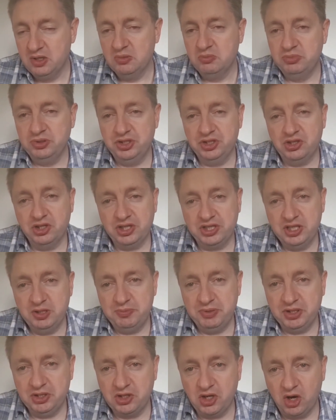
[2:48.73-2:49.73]
but you've got to
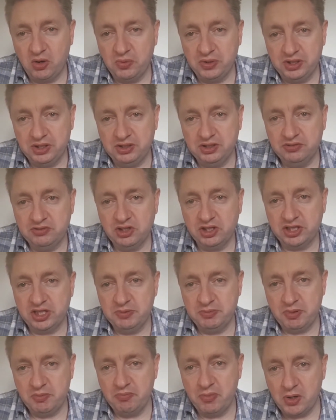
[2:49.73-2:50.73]
keep it going. You've got to
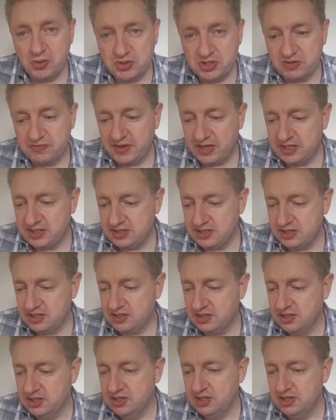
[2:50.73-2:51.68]
keep it motivated.